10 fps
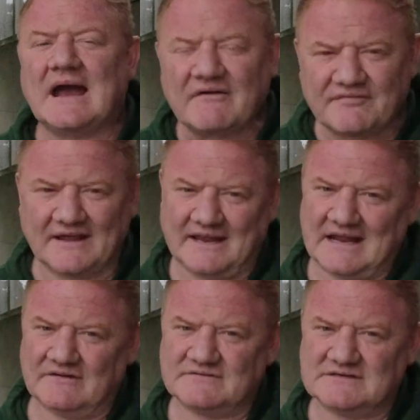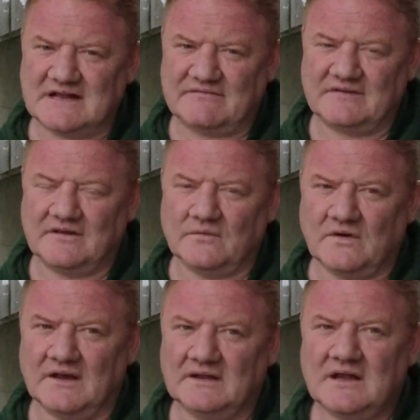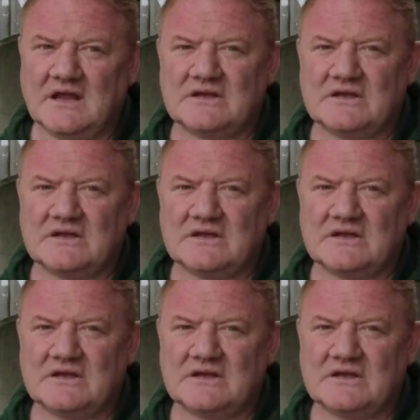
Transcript: African elephants left in the wild.